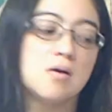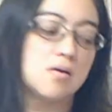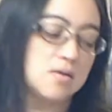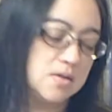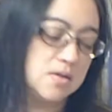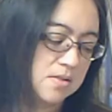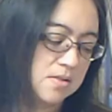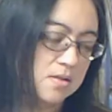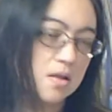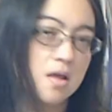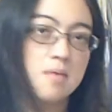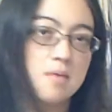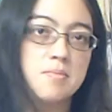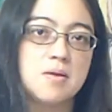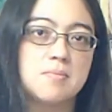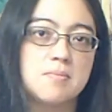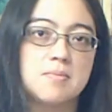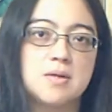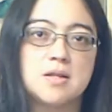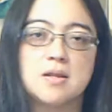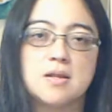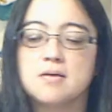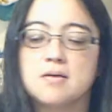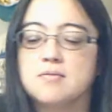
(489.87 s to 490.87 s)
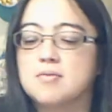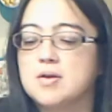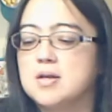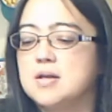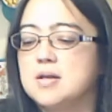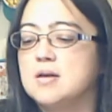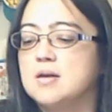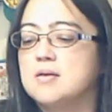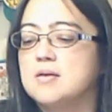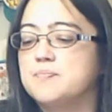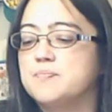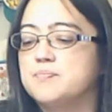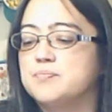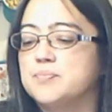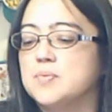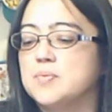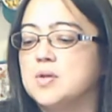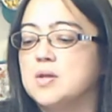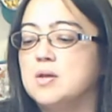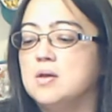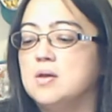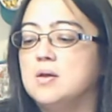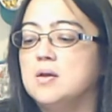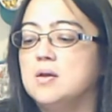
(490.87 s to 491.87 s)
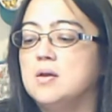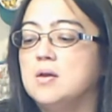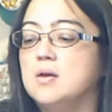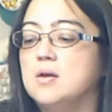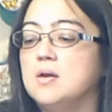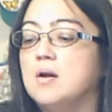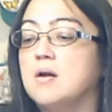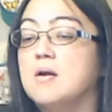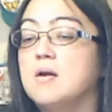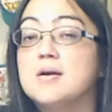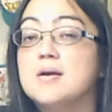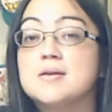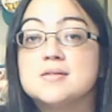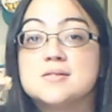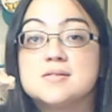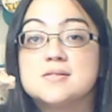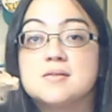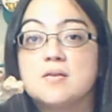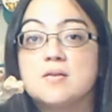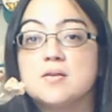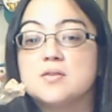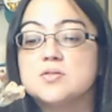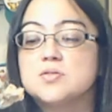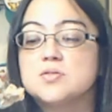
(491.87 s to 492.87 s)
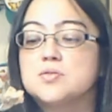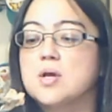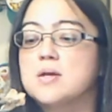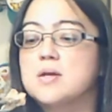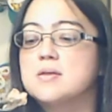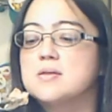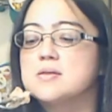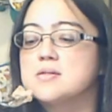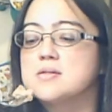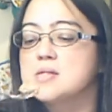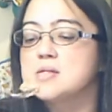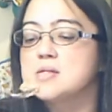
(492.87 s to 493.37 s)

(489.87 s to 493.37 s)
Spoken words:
He's climbing up my leg right now. Alright, so let's try this.